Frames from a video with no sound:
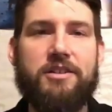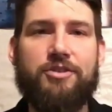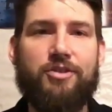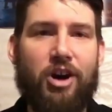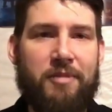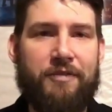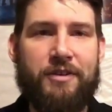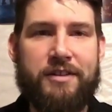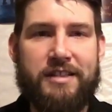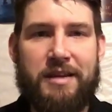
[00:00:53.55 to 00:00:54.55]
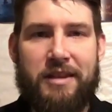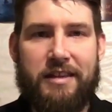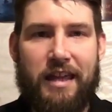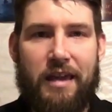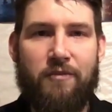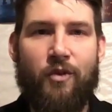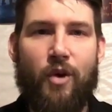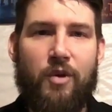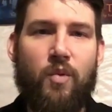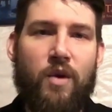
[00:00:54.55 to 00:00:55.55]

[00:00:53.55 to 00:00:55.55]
to all my friends that I made the game for.